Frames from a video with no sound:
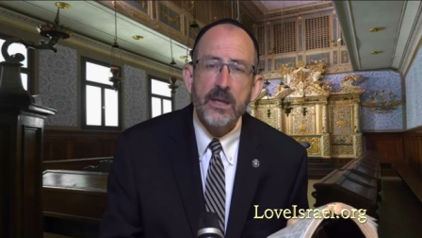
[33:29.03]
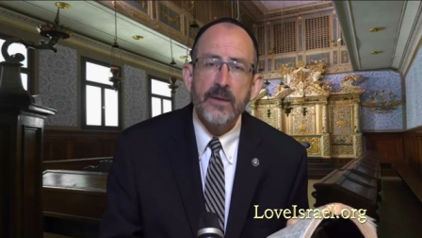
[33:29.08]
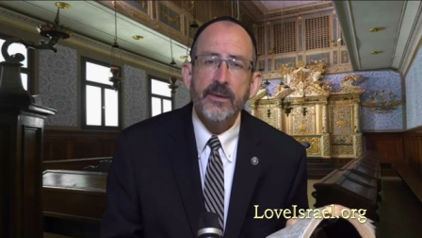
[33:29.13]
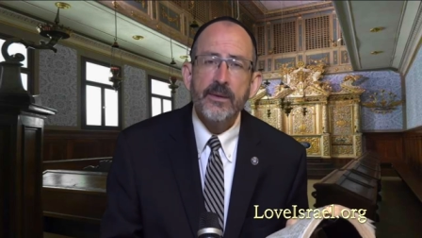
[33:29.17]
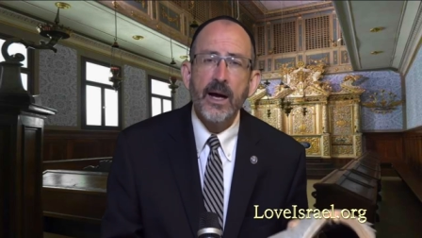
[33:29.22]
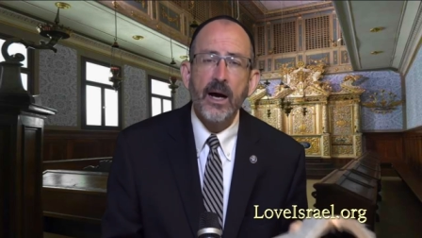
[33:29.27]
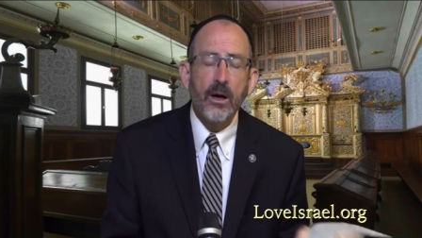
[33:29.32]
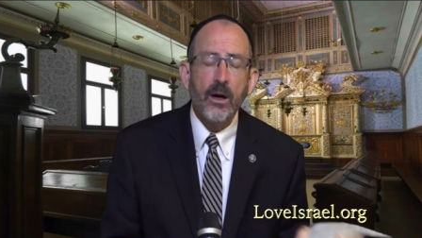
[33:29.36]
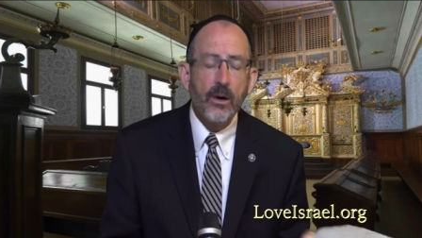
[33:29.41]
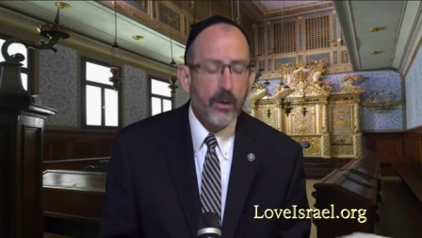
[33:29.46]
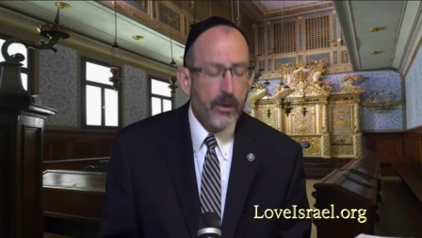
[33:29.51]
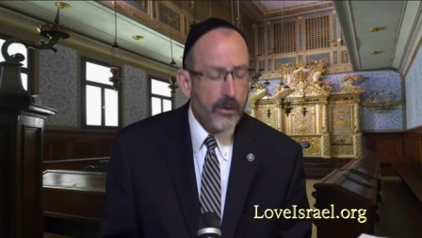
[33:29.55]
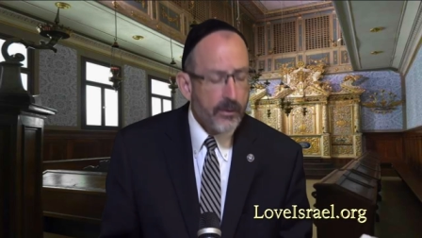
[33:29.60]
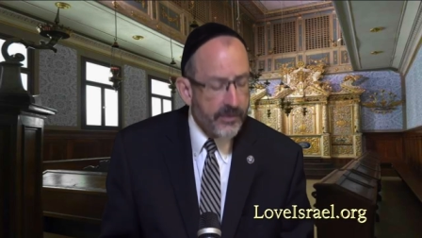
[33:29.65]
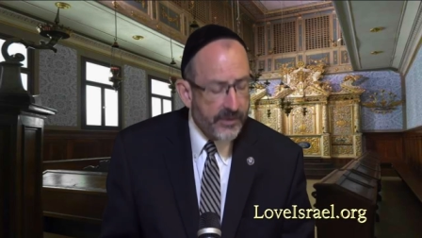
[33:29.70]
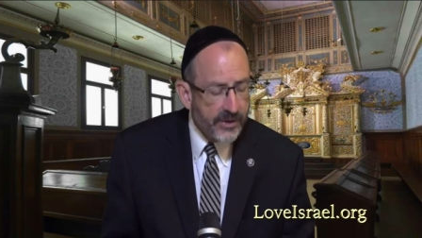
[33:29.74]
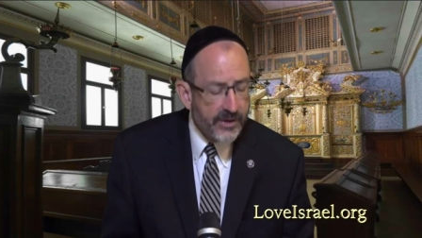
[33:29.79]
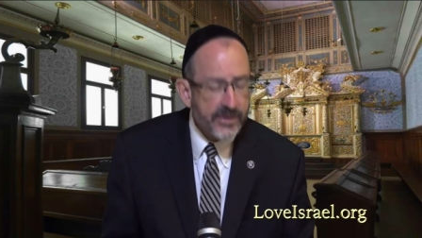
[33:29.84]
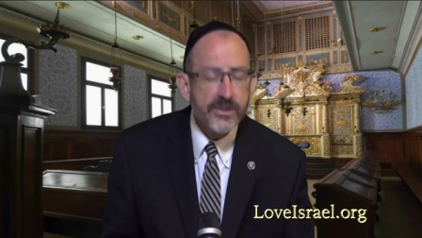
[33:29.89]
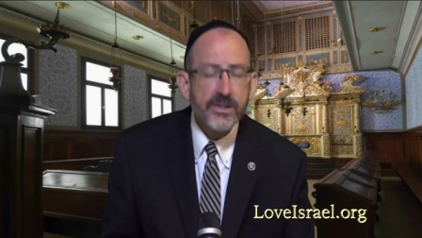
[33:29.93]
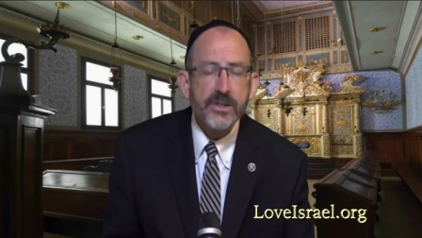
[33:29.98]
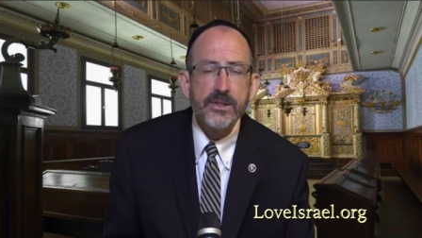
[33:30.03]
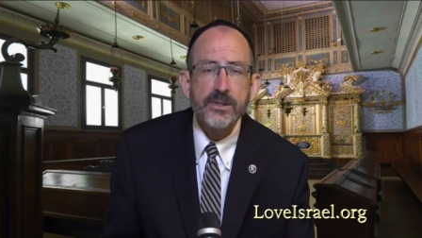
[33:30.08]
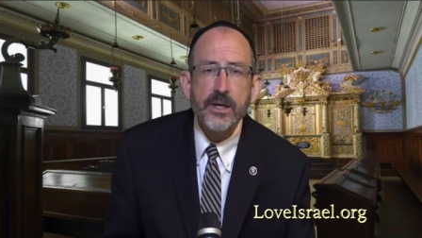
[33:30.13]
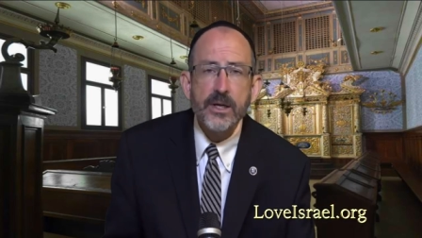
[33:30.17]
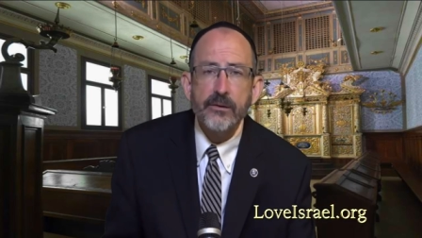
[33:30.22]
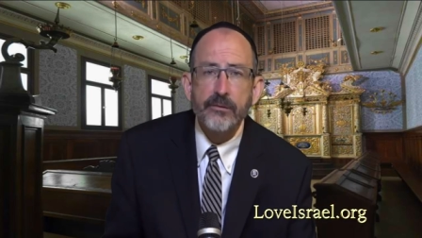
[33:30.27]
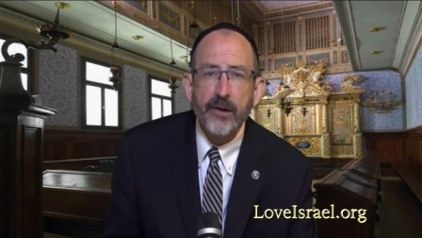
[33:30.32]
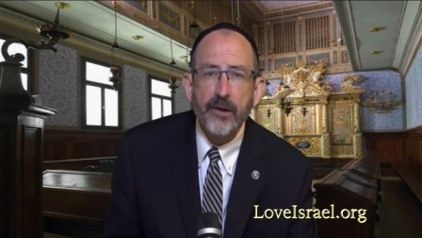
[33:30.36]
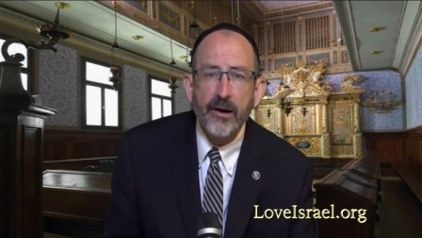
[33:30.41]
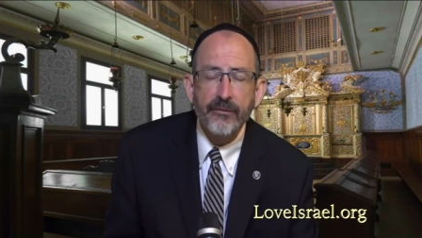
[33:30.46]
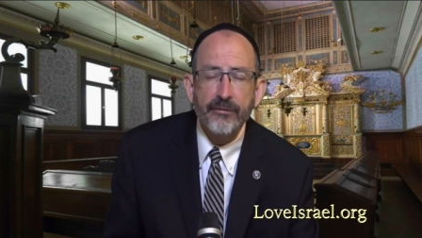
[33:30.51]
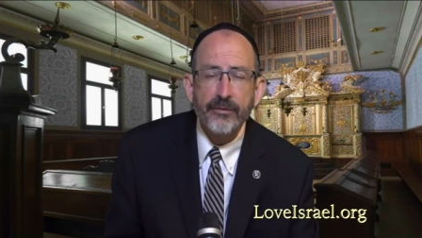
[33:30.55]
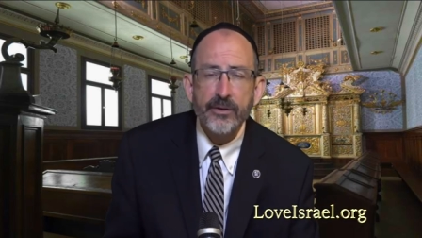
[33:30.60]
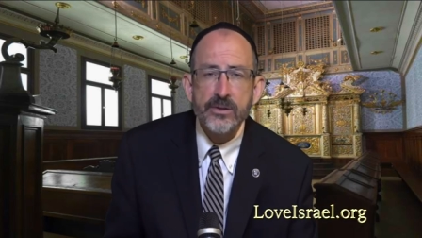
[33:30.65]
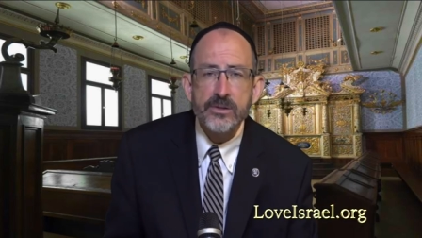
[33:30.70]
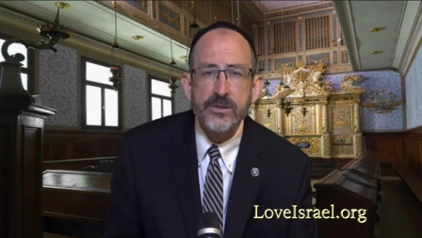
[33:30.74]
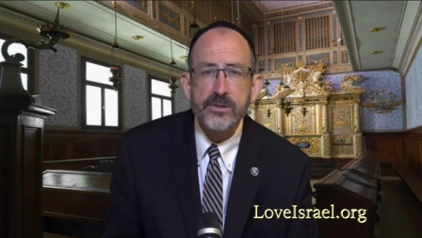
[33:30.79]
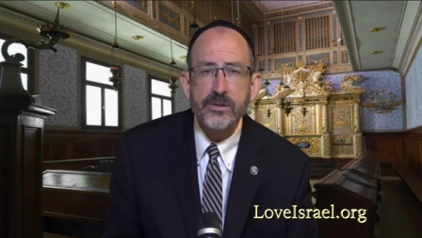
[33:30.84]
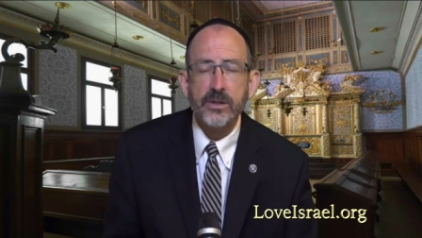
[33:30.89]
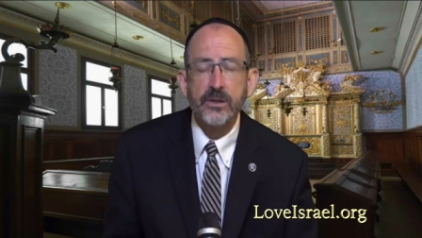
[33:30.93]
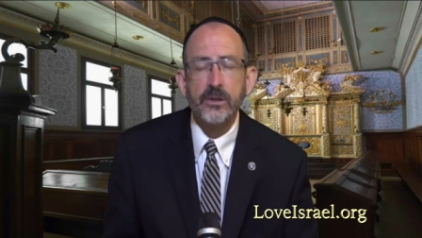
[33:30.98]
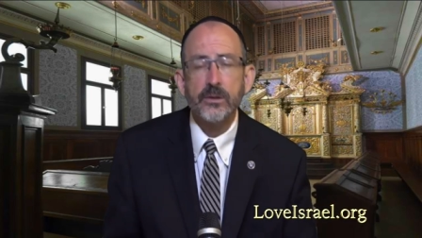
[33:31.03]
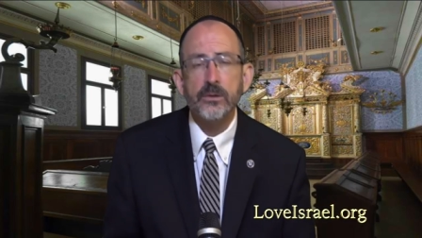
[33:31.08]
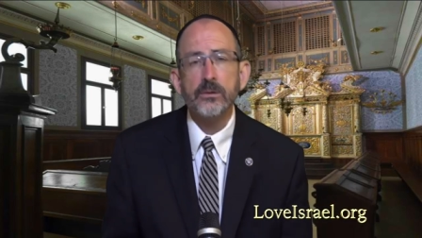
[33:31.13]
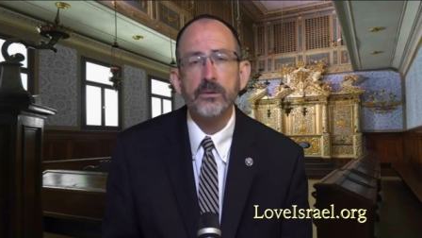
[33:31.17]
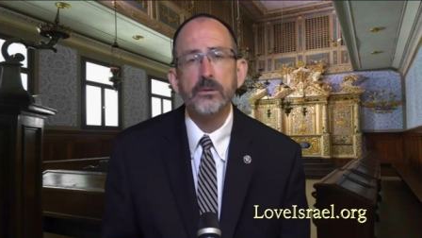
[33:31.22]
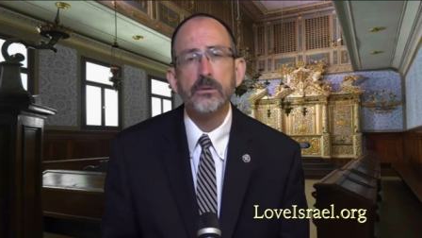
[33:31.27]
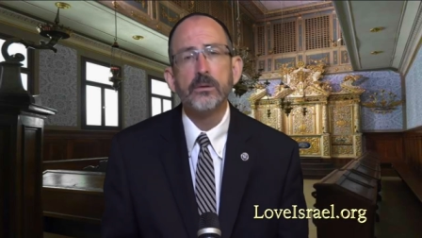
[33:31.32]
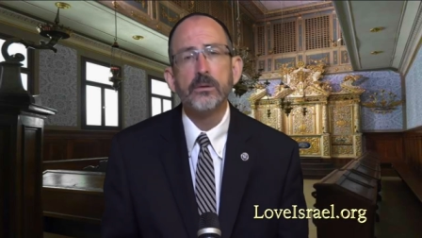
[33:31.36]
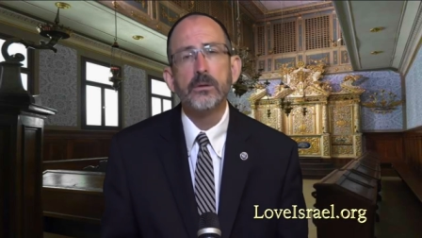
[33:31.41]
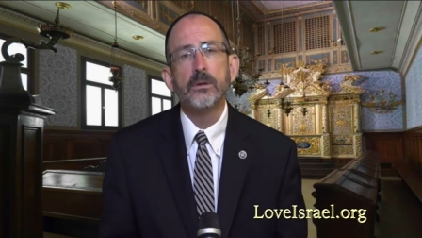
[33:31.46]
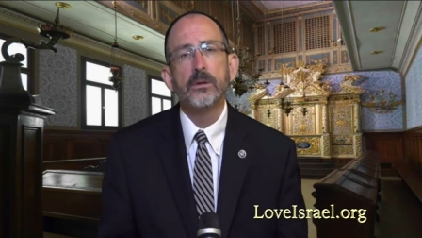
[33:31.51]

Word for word: Now, this is a reference to